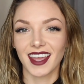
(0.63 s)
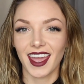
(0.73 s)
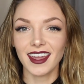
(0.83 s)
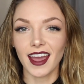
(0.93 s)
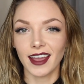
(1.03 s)

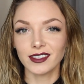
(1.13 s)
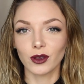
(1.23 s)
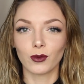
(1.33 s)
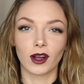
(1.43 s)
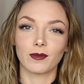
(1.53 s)
Hey guys,
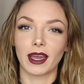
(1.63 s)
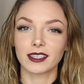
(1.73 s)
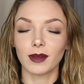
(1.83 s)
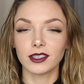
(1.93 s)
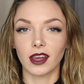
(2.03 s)
welcome back
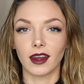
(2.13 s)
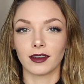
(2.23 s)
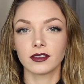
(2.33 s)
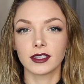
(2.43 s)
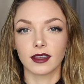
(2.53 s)
to my
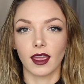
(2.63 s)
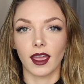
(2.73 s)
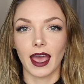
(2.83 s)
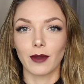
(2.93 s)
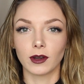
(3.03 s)
channel.
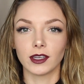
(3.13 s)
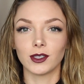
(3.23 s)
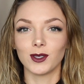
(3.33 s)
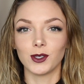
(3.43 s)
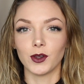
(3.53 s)
Today I wanted
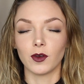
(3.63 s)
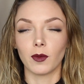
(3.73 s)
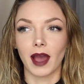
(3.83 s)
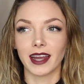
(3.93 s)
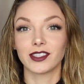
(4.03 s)
to do
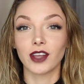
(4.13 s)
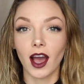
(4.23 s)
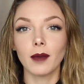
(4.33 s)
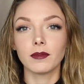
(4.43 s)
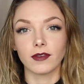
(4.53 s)
my
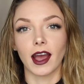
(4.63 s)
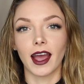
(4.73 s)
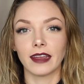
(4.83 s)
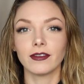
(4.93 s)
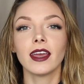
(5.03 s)
top
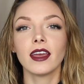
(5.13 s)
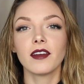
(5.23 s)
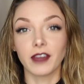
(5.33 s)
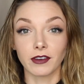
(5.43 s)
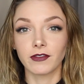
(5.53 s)
5
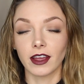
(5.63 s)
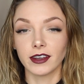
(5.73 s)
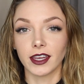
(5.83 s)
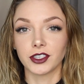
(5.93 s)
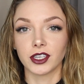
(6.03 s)
favorite
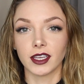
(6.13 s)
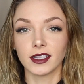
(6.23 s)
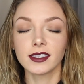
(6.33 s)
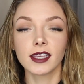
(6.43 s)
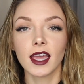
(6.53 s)

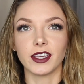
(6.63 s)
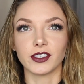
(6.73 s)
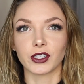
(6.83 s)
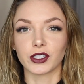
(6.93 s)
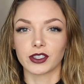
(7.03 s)
foundations.
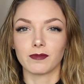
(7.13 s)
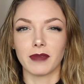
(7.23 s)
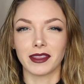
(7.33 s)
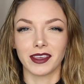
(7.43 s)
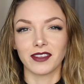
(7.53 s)
These are just
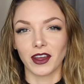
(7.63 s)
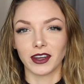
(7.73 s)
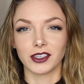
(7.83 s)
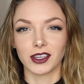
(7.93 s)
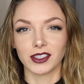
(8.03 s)
mainly the
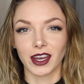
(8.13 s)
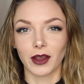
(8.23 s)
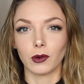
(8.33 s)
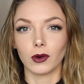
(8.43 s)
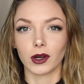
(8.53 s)
foundations that
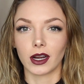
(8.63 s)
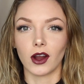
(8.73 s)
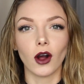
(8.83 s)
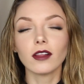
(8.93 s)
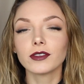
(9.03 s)
I wore
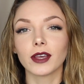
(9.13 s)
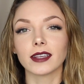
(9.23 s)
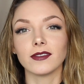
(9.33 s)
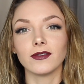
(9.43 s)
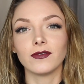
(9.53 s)
all of
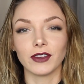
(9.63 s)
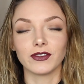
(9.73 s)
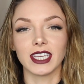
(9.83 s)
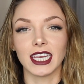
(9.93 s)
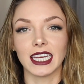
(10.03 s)

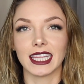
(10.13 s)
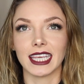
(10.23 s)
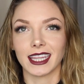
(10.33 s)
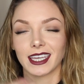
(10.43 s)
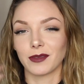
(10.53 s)
2015 and
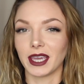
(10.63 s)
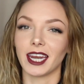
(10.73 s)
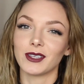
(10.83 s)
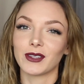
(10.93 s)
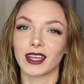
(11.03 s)
then like the
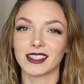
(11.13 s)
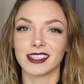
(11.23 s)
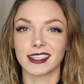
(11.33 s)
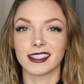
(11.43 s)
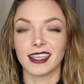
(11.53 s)
beginning of
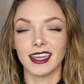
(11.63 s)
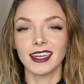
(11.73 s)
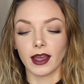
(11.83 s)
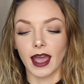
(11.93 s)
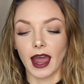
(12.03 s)

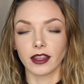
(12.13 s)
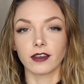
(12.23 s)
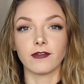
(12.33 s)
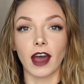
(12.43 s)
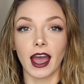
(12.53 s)
2016. Out of
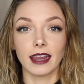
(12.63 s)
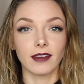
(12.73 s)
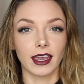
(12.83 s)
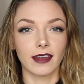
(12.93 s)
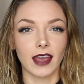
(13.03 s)
the 5,
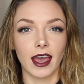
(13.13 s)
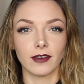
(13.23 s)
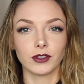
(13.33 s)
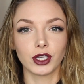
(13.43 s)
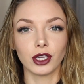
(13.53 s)
I
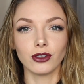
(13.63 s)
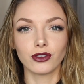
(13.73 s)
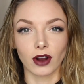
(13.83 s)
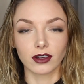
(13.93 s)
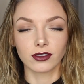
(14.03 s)
have 2
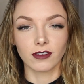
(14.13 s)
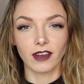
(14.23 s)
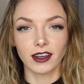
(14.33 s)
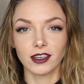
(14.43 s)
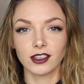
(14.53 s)
drugstore
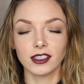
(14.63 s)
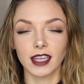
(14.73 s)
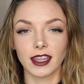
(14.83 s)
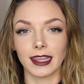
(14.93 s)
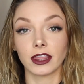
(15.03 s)
foundations
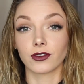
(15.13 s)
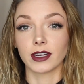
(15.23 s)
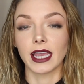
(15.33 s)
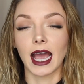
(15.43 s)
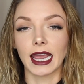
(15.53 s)
and then
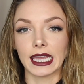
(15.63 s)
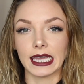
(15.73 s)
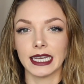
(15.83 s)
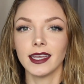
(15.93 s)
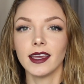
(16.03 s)
3
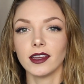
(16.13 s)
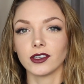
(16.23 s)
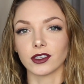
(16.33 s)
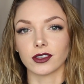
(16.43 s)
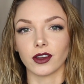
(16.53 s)
high-end,
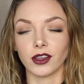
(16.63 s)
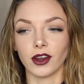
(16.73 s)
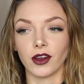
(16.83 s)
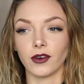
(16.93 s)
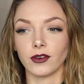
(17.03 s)
just so you
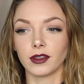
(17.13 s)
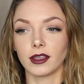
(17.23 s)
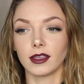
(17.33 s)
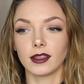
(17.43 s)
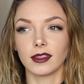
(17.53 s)
know
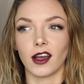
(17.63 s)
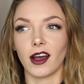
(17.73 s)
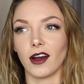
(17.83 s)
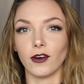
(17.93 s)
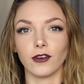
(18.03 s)

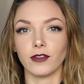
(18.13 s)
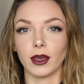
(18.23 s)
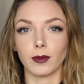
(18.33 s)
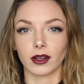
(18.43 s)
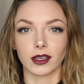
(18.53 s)
not all of
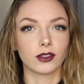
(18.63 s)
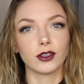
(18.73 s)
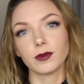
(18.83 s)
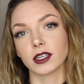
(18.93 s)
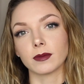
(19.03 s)
them are like
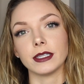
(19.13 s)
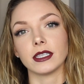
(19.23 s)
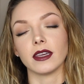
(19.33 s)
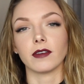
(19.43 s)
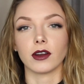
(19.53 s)
super
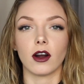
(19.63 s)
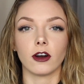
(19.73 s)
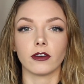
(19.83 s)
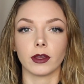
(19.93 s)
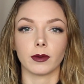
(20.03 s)
expensive or not
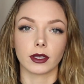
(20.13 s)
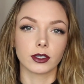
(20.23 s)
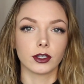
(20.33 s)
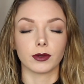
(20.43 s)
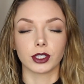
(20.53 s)
all of them are
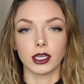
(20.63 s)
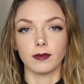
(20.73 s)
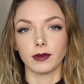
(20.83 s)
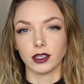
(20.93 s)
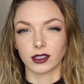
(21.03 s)
like super
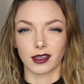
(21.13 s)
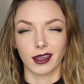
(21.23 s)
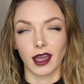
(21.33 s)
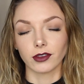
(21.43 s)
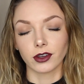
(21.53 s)
cheap, and just
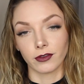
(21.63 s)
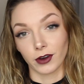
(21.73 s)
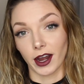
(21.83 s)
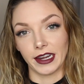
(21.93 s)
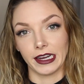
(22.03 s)
like have a little
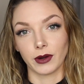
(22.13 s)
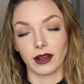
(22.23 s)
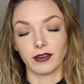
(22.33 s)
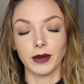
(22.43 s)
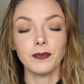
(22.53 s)
variety or
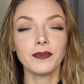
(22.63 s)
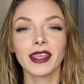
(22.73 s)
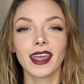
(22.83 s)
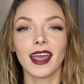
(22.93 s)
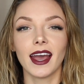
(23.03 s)
whatever.
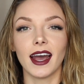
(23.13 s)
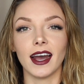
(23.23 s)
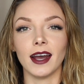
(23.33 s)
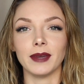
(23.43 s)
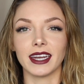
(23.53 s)

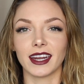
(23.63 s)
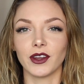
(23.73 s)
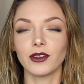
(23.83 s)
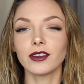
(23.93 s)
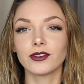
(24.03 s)
And I
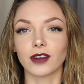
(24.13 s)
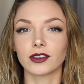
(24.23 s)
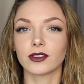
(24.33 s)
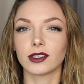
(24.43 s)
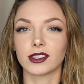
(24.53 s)
know the
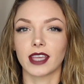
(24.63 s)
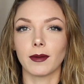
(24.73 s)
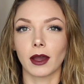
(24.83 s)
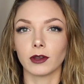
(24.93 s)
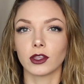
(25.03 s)
drugstore just
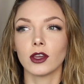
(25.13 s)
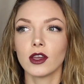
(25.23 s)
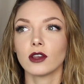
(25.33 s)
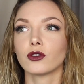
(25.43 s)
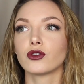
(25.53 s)
came out with
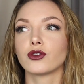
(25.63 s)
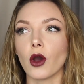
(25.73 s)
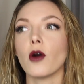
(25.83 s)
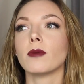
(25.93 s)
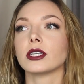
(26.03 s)

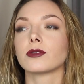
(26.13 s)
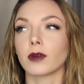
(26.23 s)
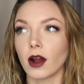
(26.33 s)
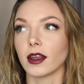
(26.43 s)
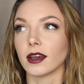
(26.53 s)
so much
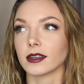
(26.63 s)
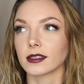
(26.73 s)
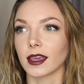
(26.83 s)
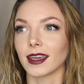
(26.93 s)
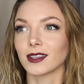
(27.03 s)

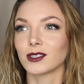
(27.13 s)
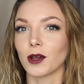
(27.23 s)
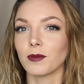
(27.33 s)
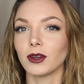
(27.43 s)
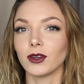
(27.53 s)
products, like
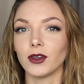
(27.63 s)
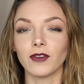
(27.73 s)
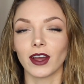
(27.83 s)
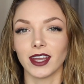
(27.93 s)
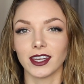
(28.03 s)
so many new
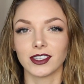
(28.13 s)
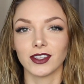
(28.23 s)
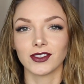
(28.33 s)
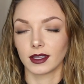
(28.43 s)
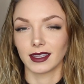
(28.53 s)

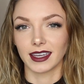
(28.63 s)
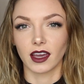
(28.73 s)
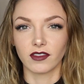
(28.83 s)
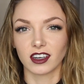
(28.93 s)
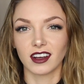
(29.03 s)
foundations. Like
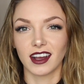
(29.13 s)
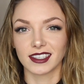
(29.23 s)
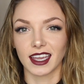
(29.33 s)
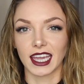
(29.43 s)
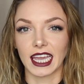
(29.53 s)
CoverGirl
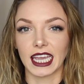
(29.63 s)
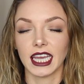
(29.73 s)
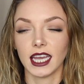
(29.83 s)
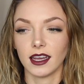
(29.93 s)
has like a